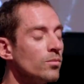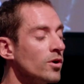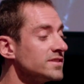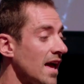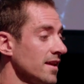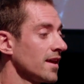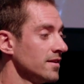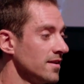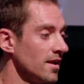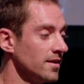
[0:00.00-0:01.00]
was
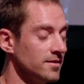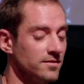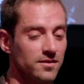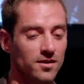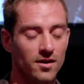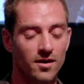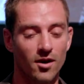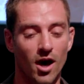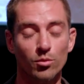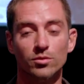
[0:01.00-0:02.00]
Handcut Deli.
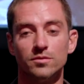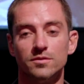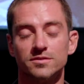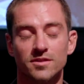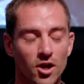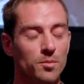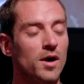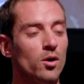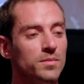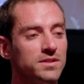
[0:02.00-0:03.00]
I would start up my own